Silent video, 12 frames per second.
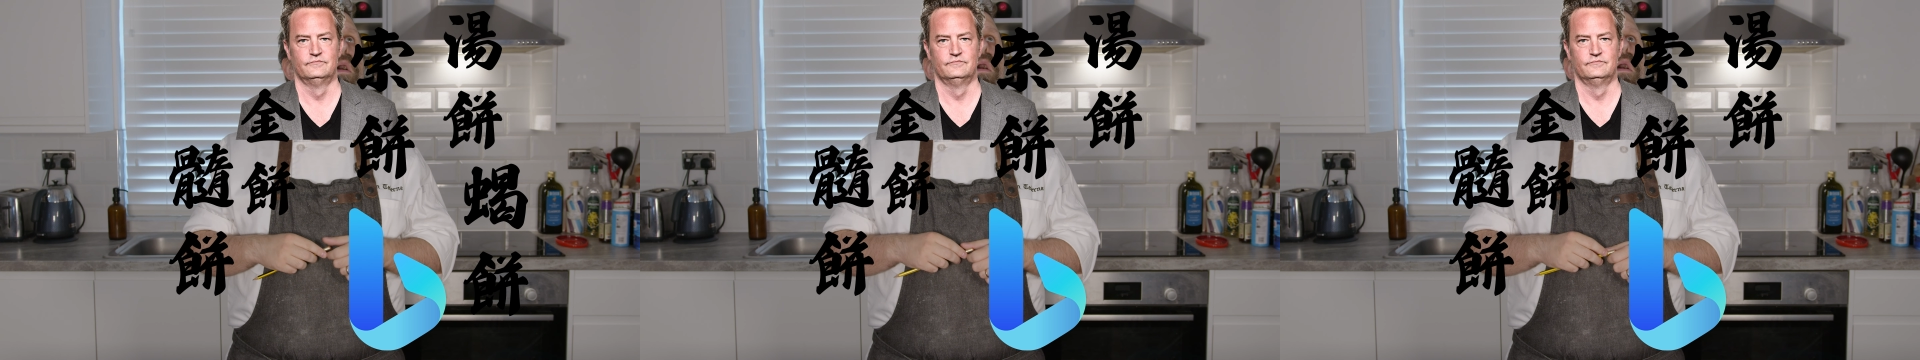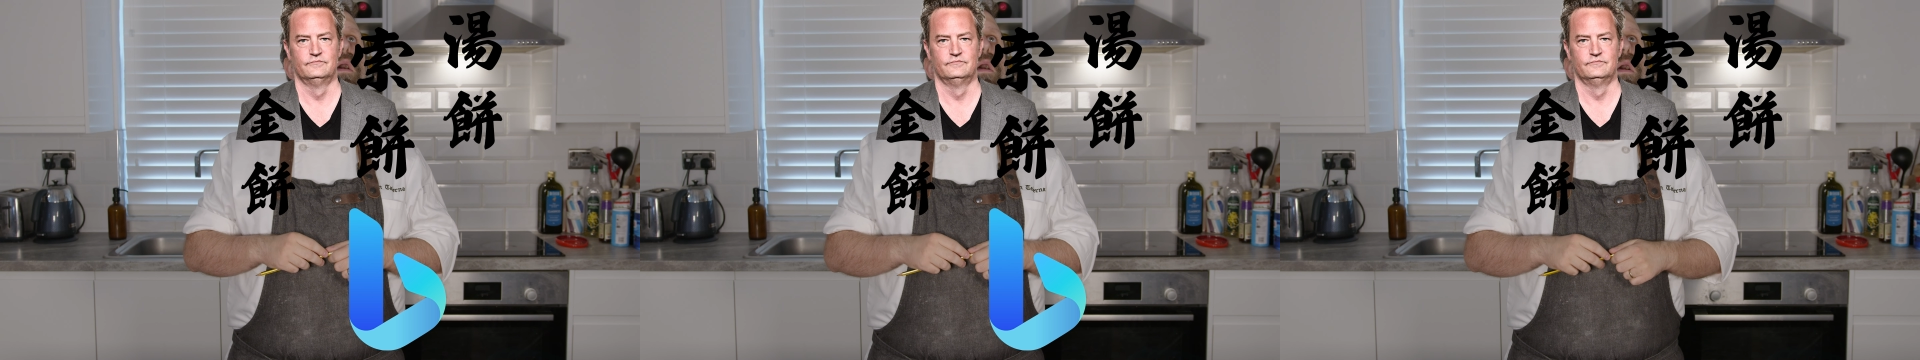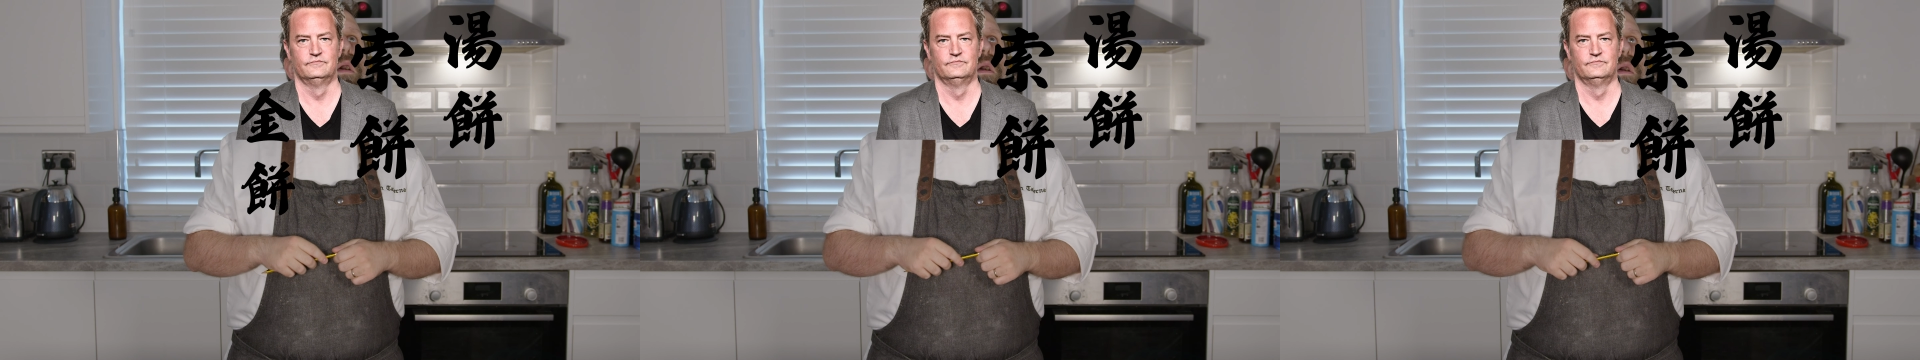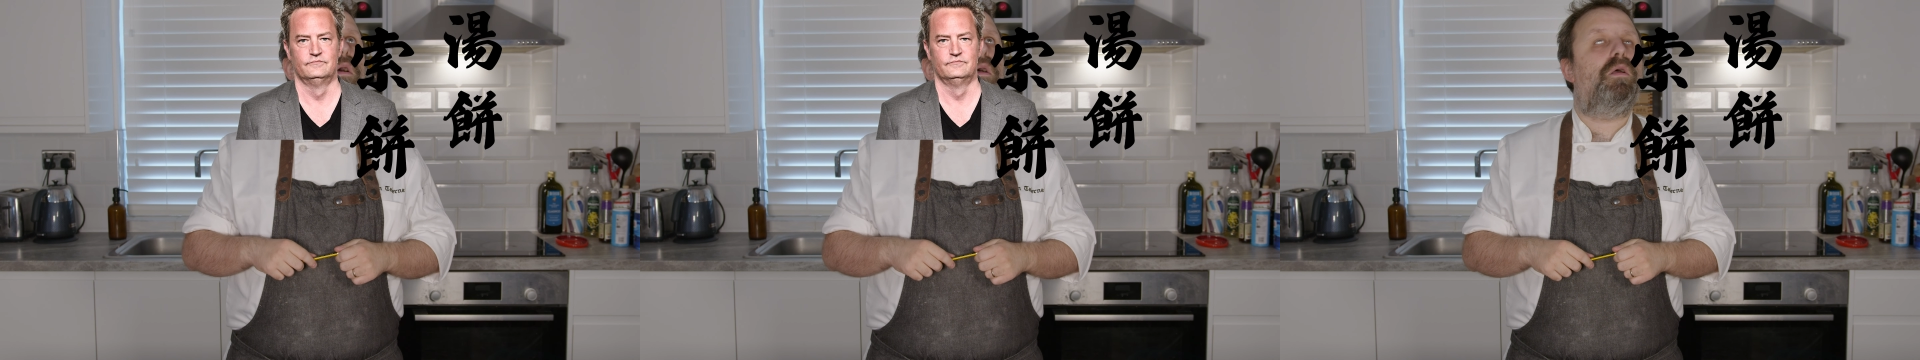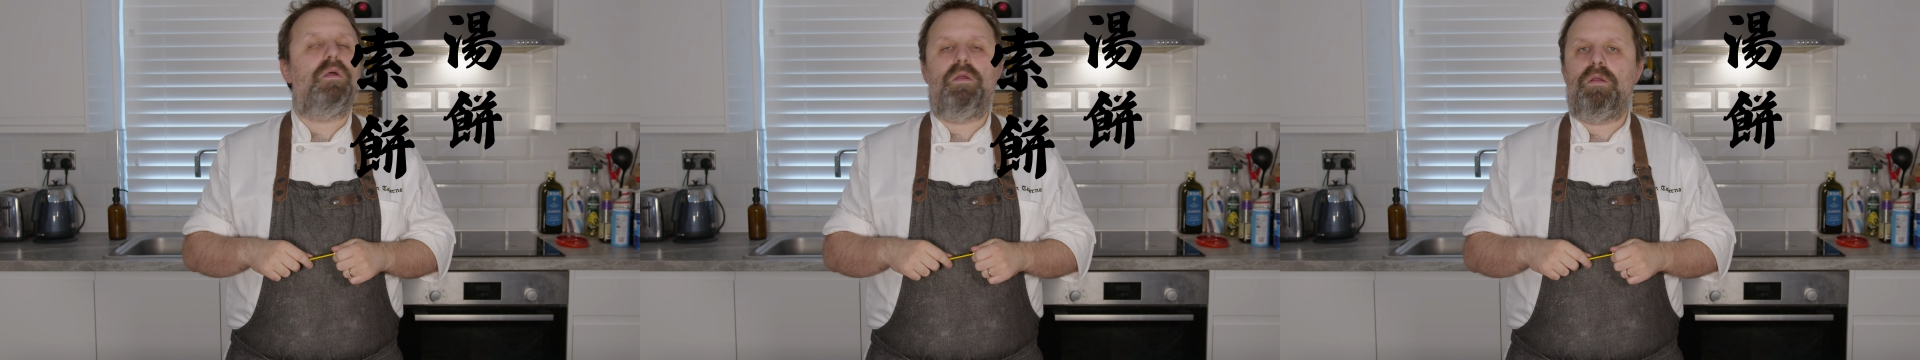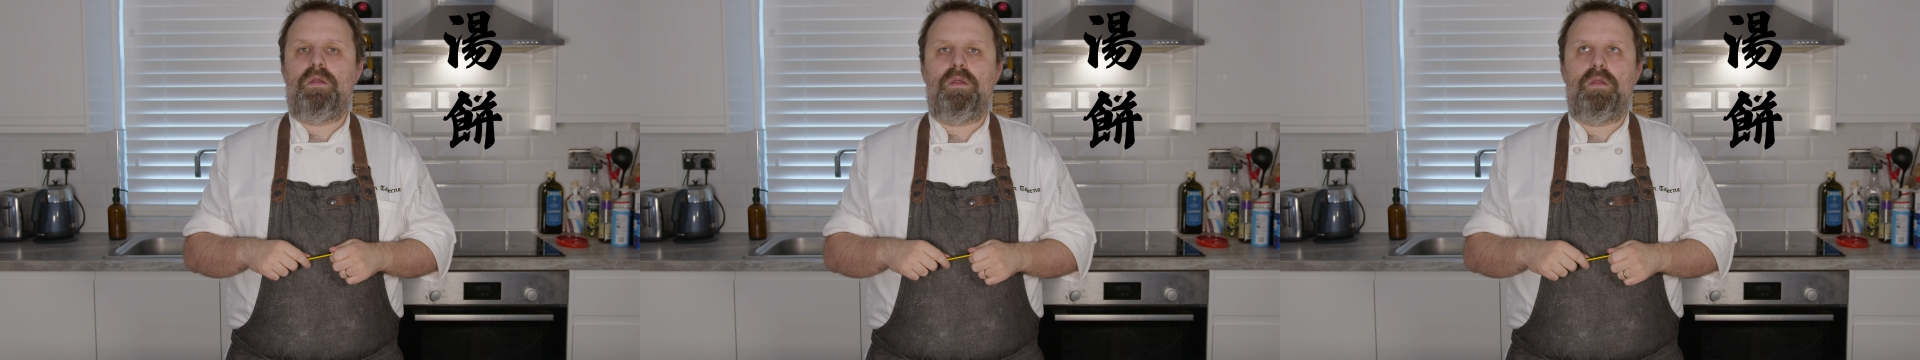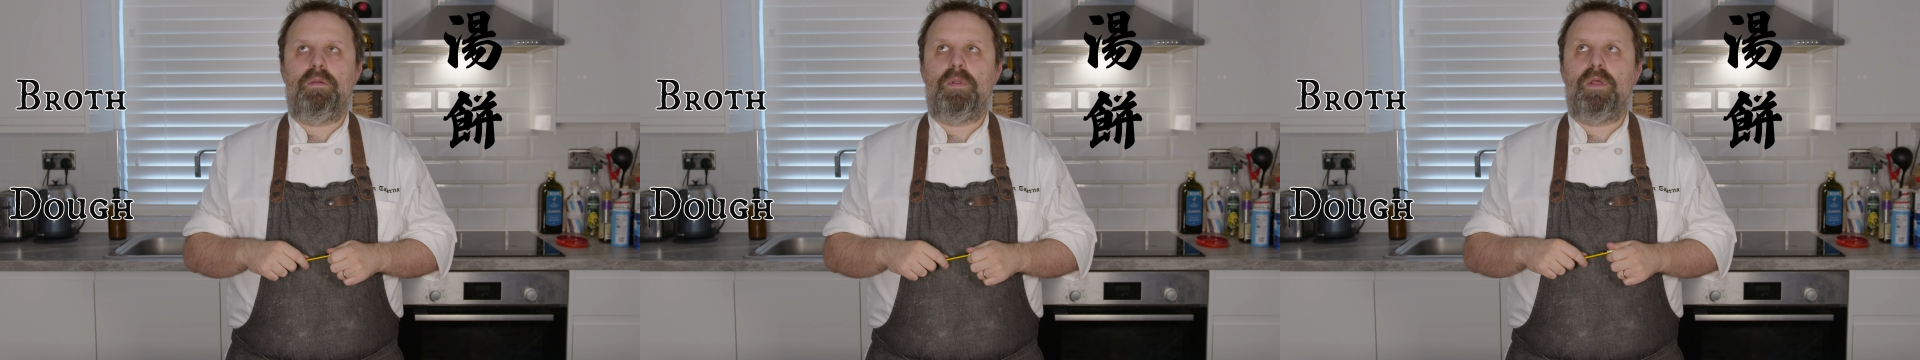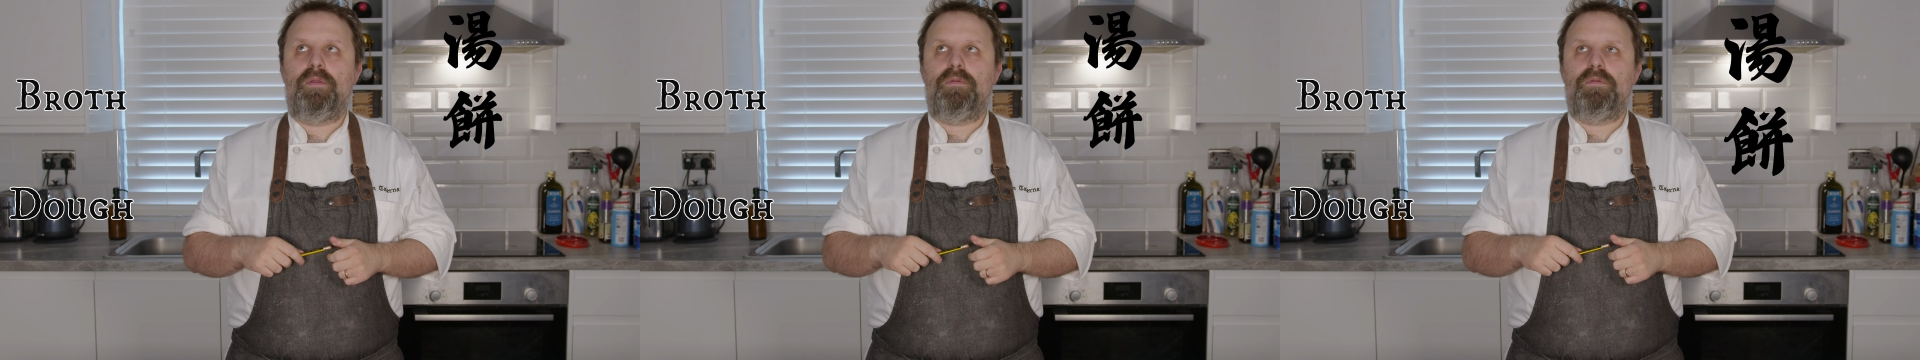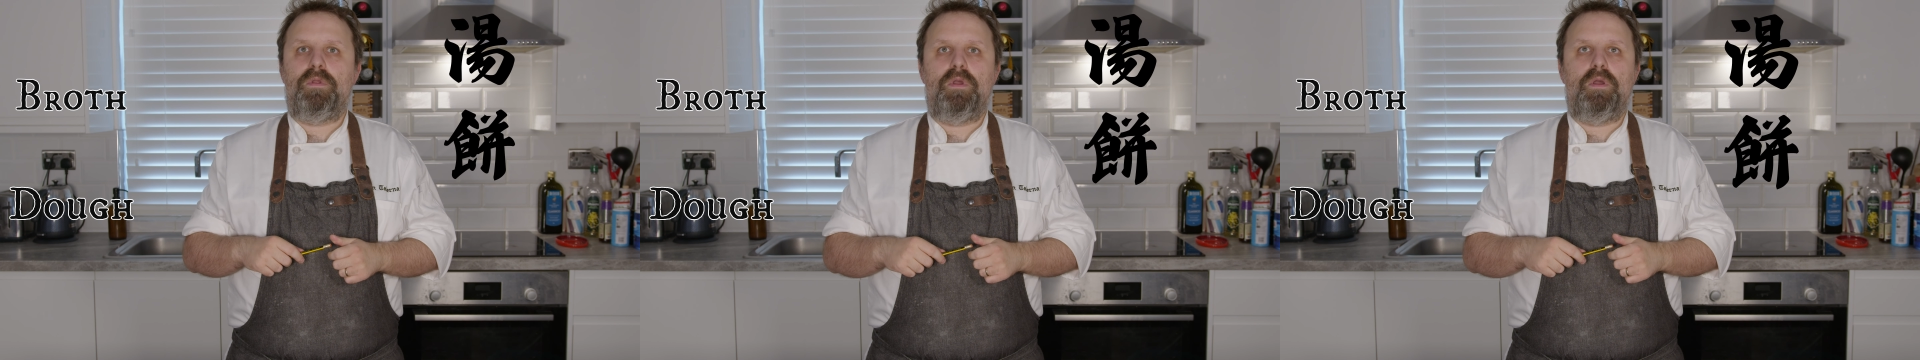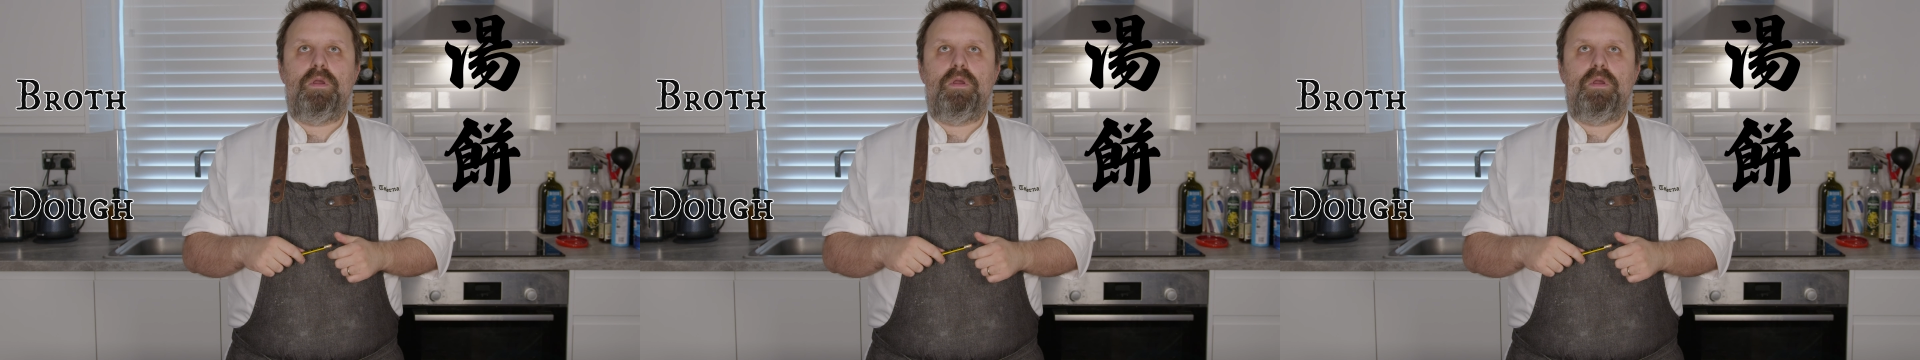And we can all see how this